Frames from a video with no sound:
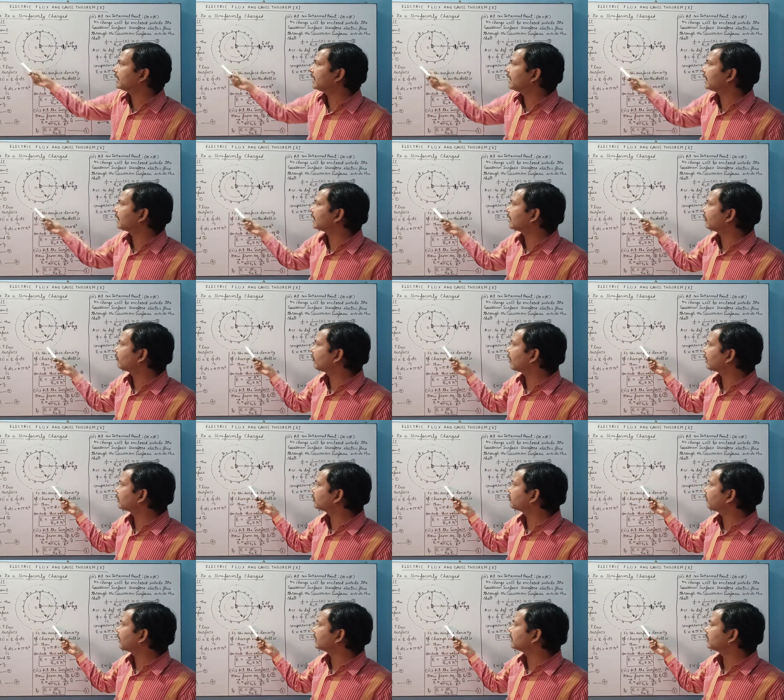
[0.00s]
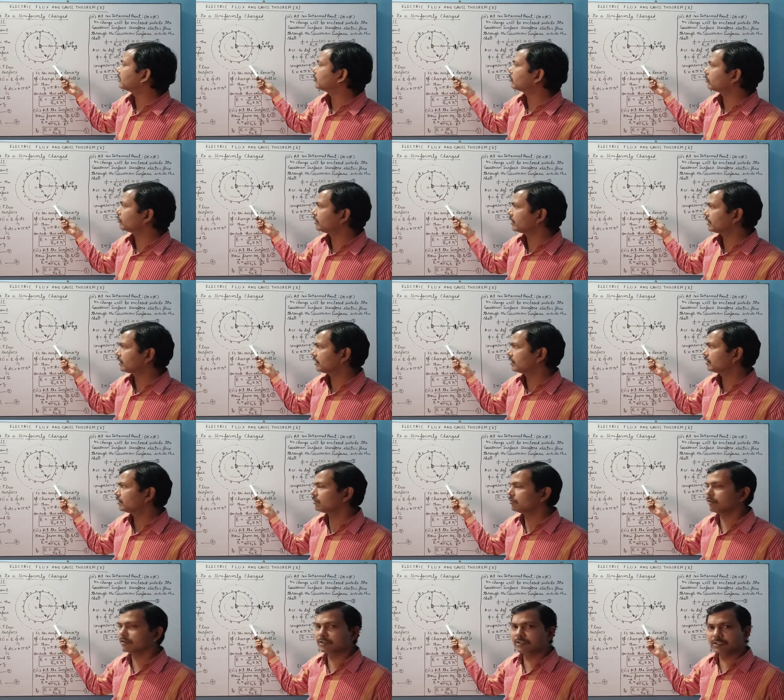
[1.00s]
the electric flux passing through this
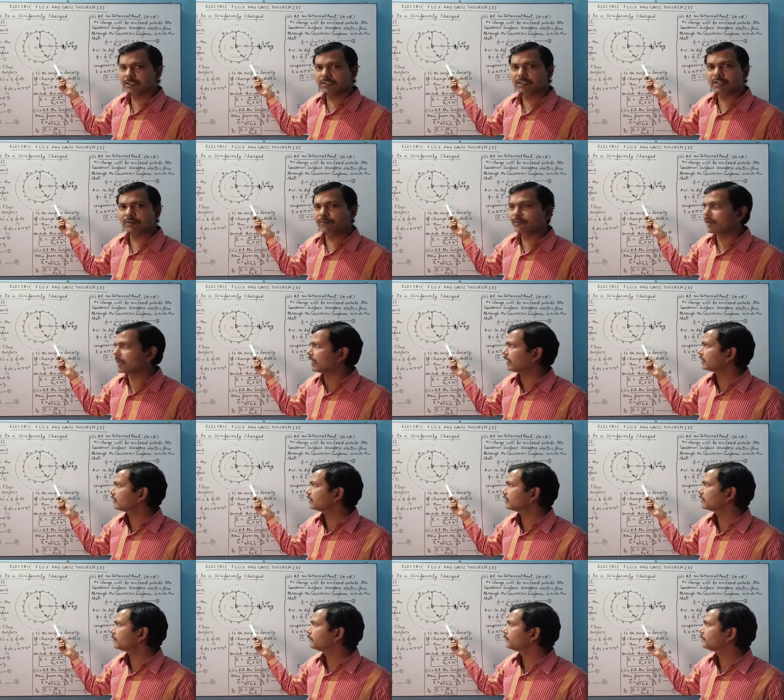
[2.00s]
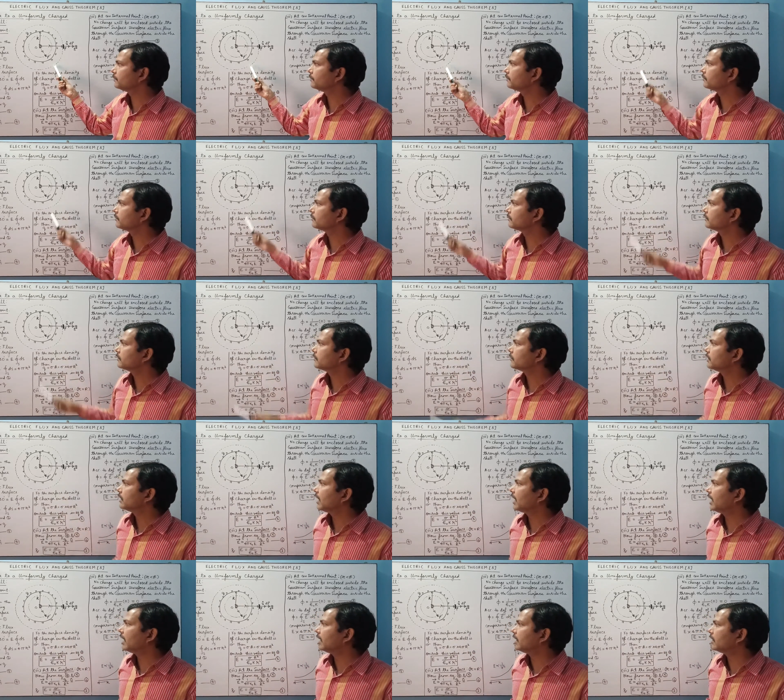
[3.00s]
Gaussian surface,
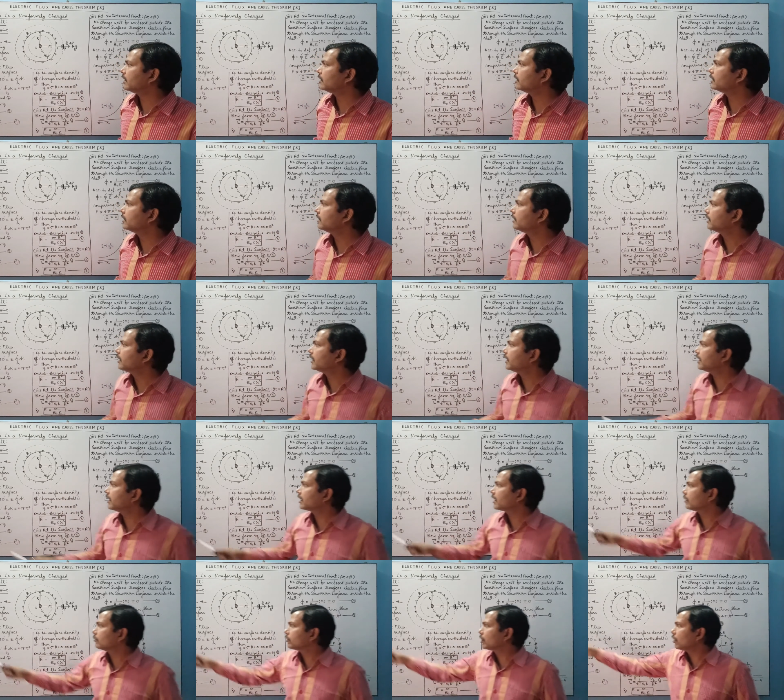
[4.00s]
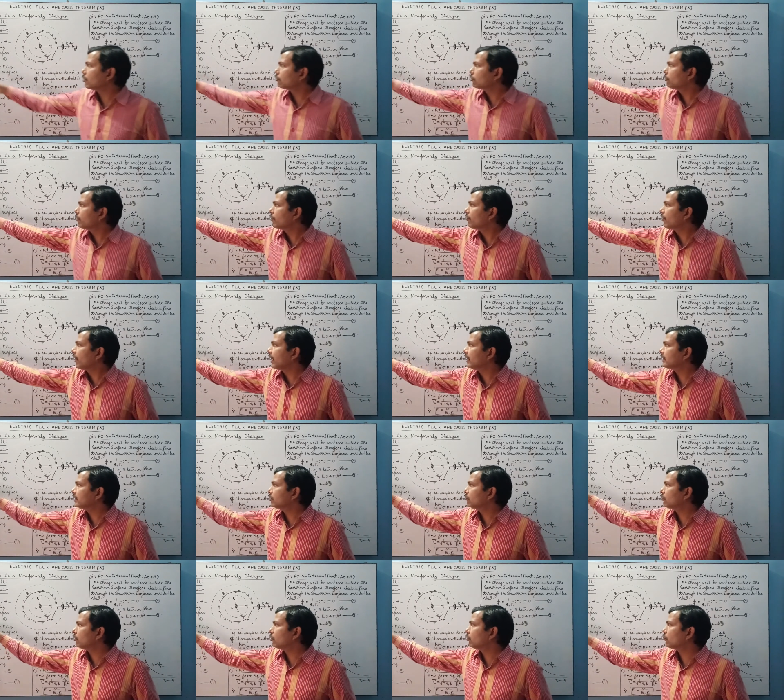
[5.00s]
and it comes out to be phi is
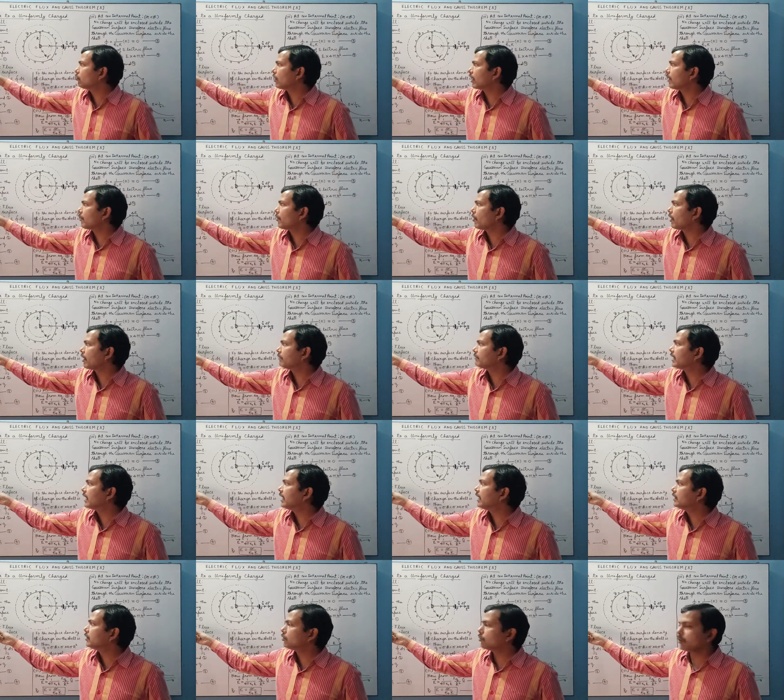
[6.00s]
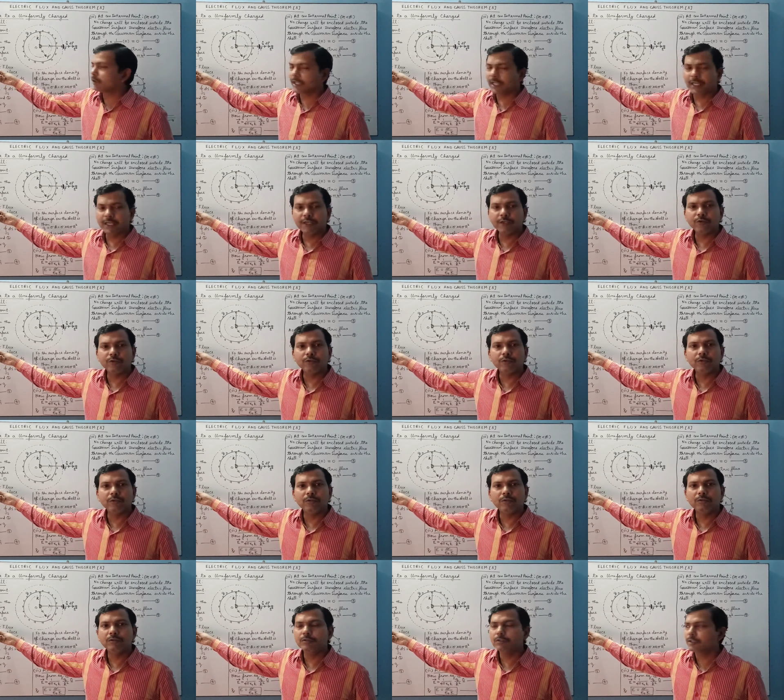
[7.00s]
equal to 1 upon epsilon 0 k
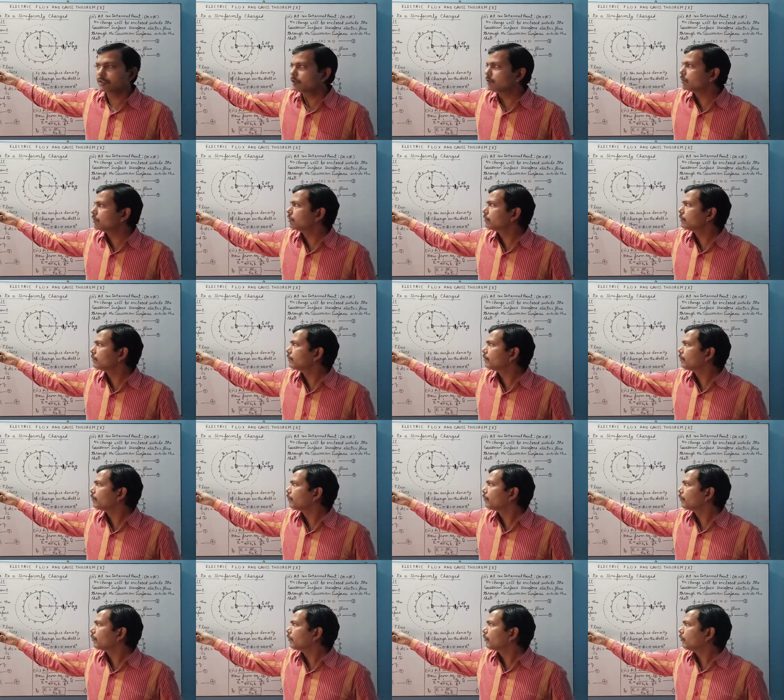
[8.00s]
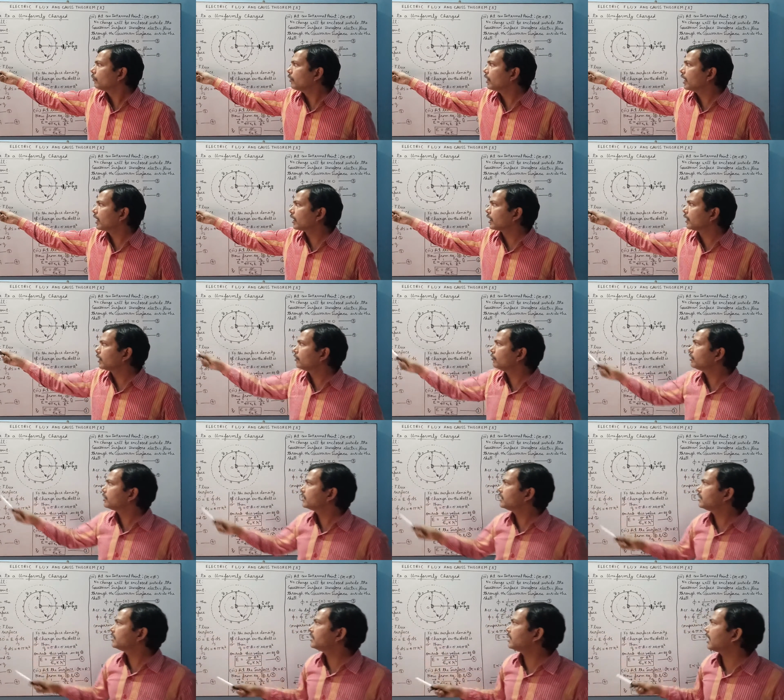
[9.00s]
into q, where q is
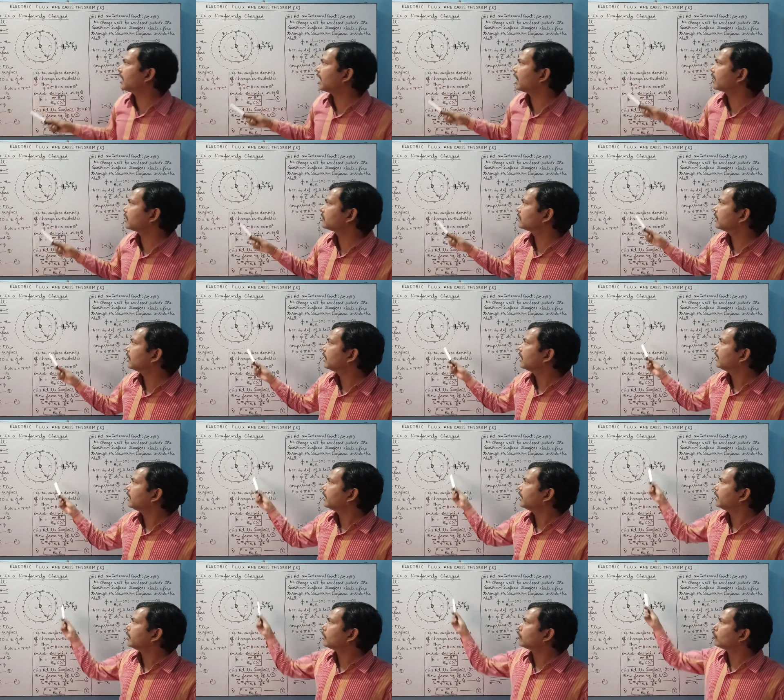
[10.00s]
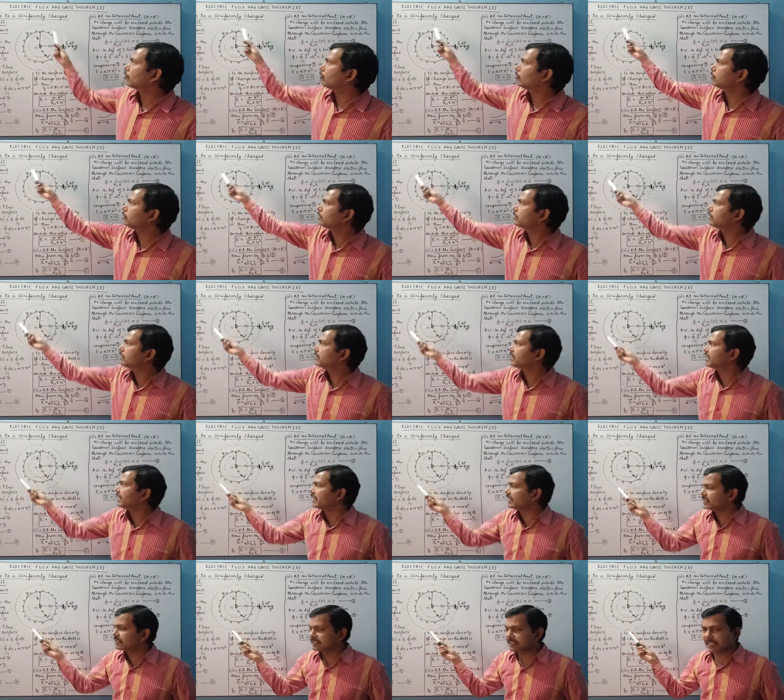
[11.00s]
the charge enclosed
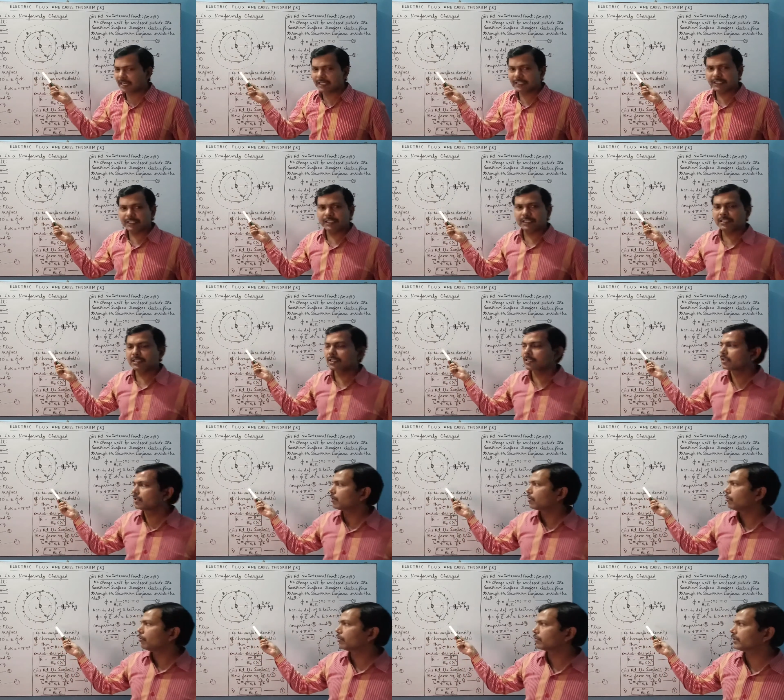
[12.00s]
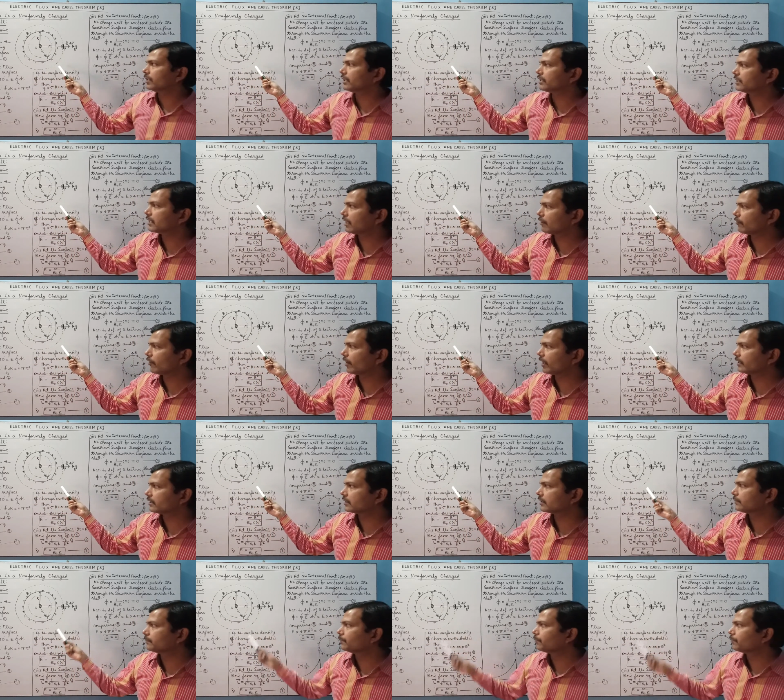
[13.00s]
inside this Gaussian surface.